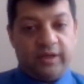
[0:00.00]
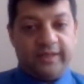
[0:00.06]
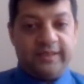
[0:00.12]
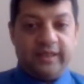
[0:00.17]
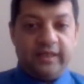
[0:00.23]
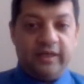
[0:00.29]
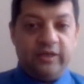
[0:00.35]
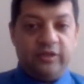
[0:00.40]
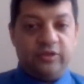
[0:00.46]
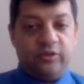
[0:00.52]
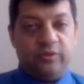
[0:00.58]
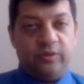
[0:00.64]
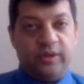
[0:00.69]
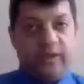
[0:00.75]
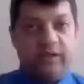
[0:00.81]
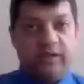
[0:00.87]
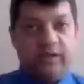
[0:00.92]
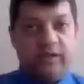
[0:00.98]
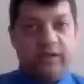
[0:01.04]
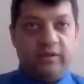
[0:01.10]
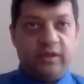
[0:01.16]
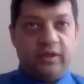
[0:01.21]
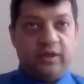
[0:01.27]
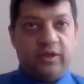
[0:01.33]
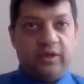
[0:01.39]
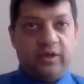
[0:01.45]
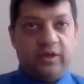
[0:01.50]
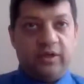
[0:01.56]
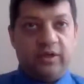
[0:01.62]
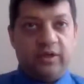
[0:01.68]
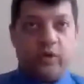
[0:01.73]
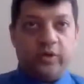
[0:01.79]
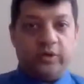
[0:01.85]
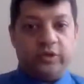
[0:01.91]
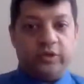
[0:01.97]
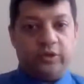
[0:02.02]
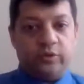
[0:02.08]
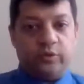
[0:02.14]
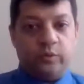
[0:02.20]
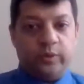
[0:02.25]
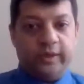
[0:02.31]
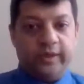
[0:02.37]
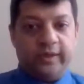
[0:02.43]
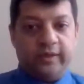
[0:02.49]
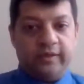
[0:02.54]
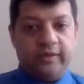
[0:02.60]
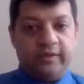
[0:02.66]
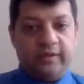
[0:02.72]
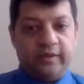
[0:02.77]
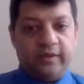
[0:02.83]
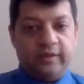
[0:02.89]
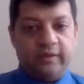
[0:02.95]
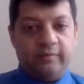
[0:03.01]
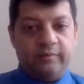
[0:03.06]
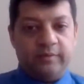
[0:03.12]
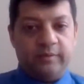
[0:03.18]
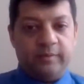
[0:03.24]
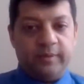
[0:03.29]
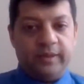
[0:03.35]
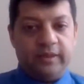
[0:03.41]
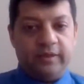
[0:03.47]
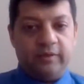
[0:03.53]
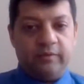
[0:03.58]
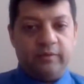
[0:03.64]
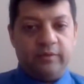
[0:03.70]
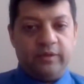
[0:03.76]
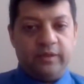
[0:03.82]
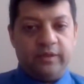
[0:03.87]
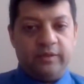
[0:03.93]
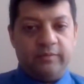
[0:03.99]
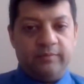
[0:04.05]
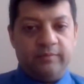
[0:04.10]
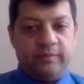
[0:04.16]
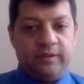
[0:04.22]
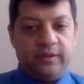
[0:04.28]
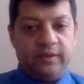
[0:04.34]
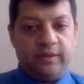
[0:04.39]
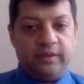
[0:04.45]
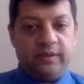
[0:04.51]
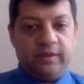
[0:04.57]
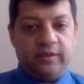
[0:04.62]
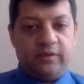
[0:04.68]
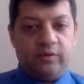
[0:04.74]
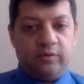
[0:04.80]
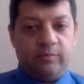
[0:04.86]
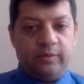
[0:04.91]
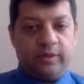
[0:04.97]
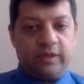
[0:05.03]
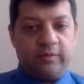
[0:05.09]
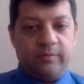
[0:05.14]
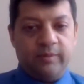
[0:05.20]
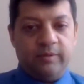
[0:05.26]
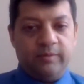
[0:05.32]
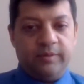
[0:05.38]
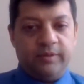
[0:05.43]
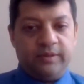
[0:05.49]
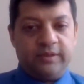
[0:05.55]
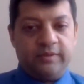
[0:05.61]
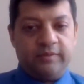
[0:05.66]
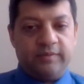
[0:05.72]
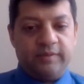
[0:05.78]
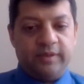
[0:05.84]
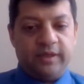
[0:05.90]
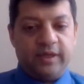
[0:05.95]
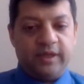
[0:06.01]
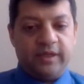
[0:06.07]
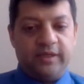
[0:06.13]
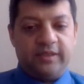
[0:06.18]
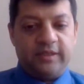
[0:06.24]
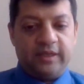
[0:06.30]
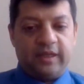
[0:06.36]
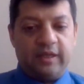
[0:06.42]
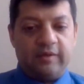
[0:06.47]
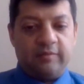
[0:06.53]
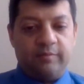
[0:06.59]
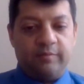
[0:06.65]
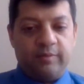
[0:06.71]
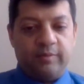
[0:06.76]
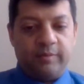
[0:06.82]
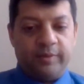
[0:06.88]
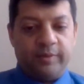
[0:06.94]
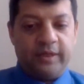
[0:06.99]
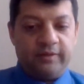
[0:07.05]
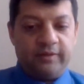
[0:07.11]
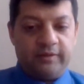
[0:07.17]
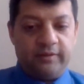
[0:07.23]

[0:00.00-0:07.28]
ideally doing 1 or 2 a week, depending on my commitments. Okay, take care. Bye bye.